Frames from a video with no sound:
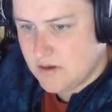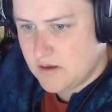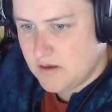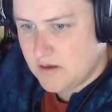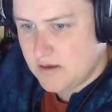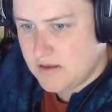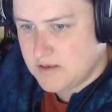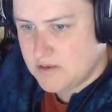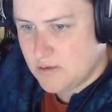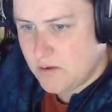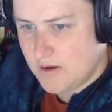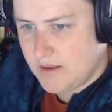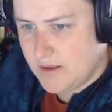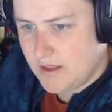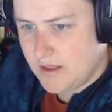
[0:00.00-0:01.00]
It is
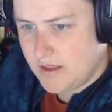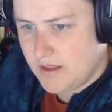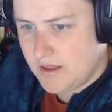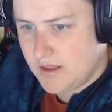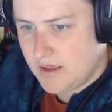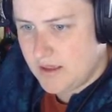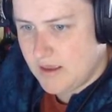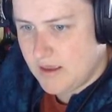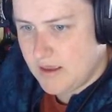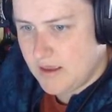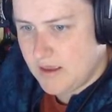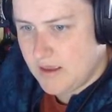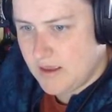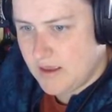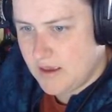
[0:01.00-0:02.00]
quite like
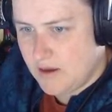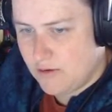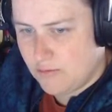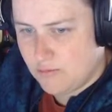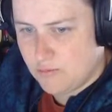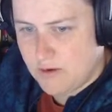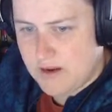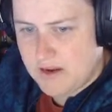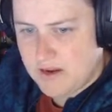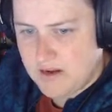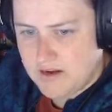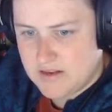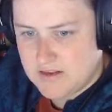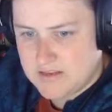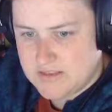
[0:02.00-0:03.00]
a green
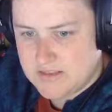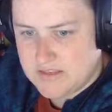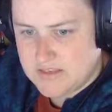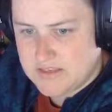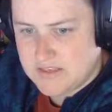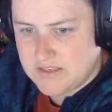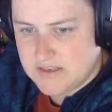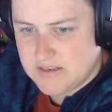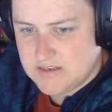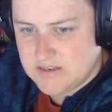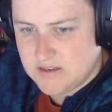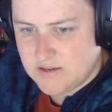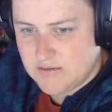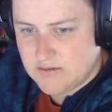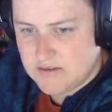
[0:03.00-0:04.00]
city, so
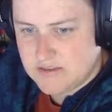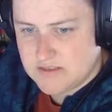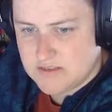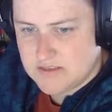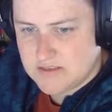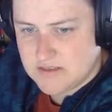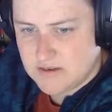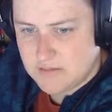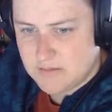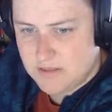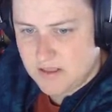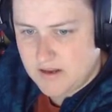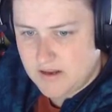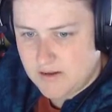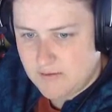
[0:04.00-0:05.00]
there is
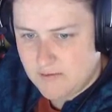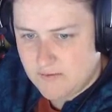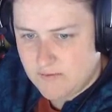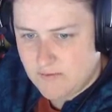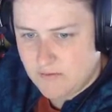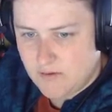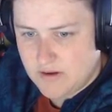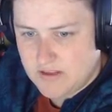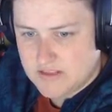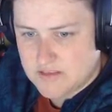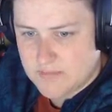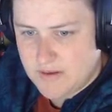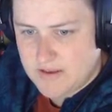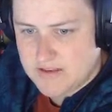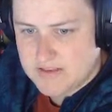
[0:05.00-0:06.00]
plenty of green
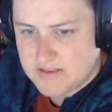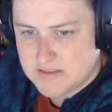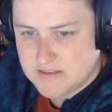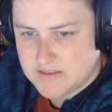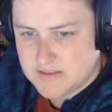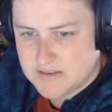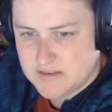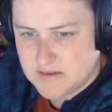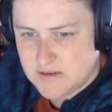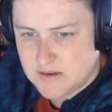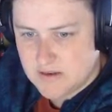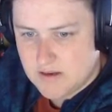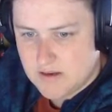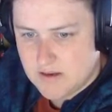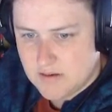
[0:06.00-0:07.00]
spaces,
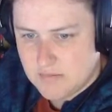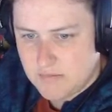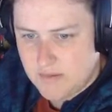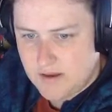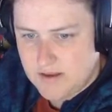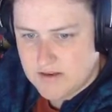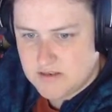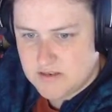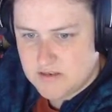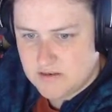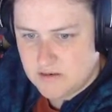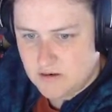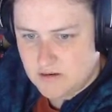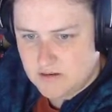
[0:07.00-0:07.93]
but not